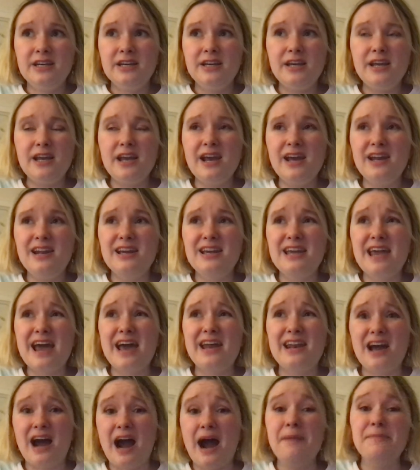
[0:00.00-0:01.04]
And
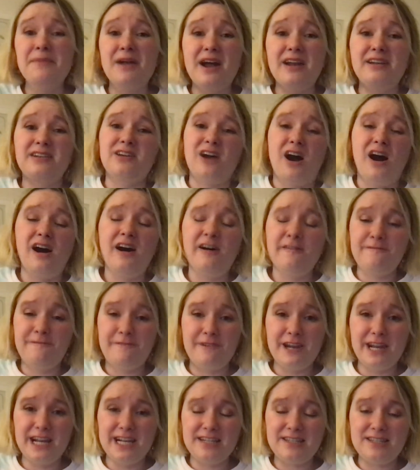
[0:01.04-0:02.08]
again, I'm not
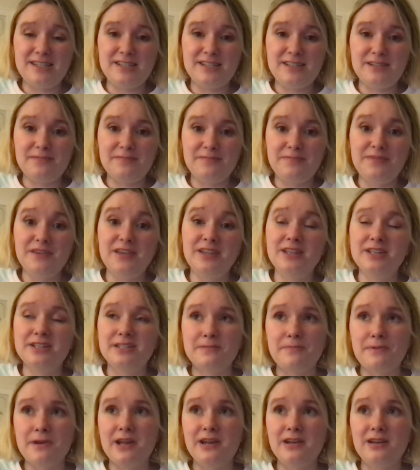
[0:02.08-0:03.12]
confident in this
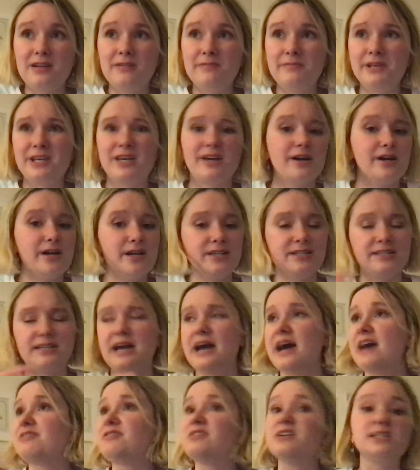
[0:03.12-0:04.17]
opinion, because
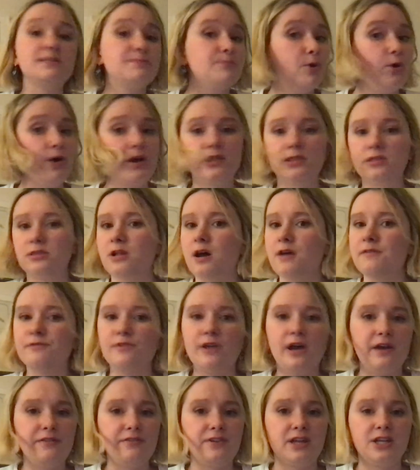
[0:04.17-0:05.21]
at this point, Love
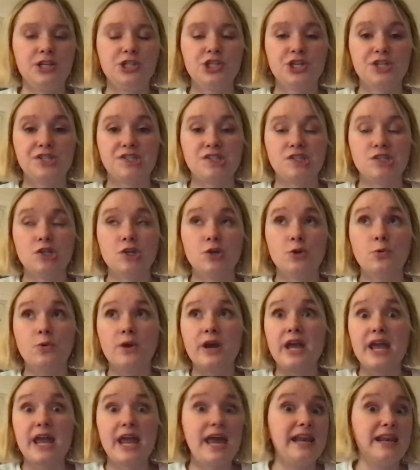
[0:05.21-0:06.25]
Live can just do
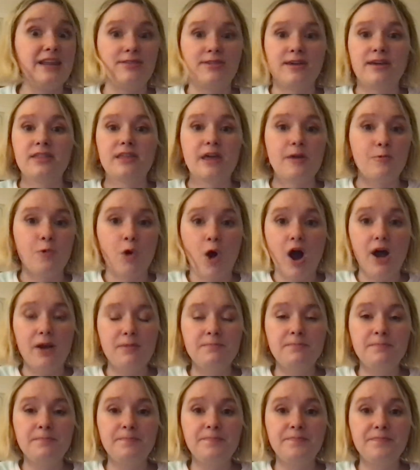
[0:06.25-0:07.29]
anything they want.
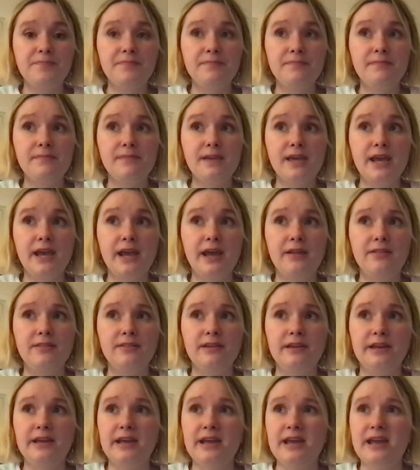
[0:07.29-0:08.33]

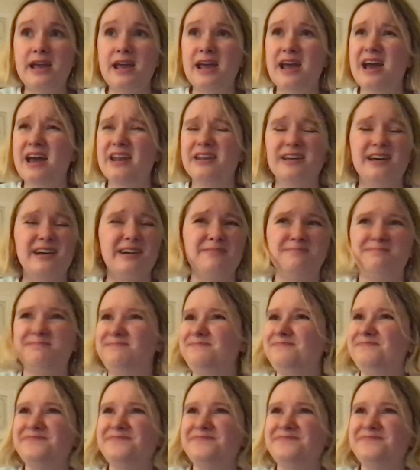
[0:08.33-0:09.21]
And I'm